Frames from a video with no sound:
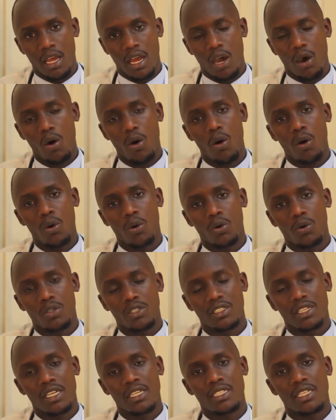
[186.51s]
or
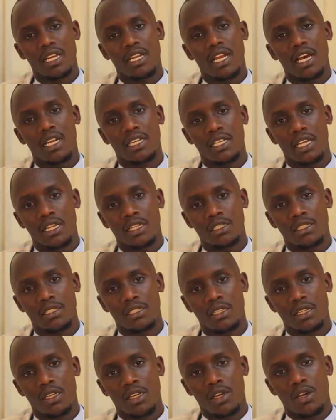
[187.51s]
just an adult
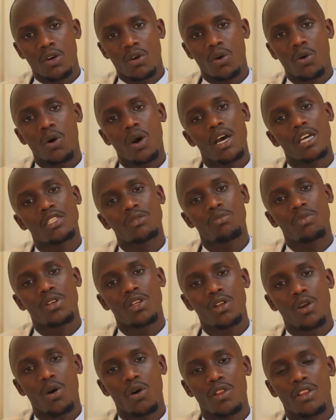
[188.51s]
who has
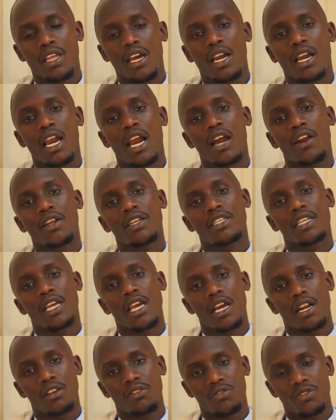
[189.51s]
been on their current
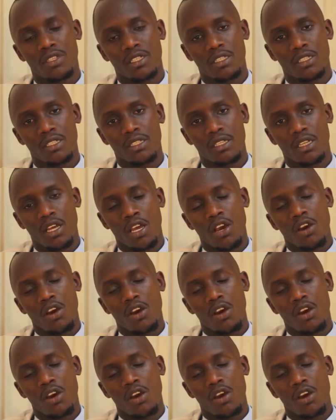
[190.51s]
ARVs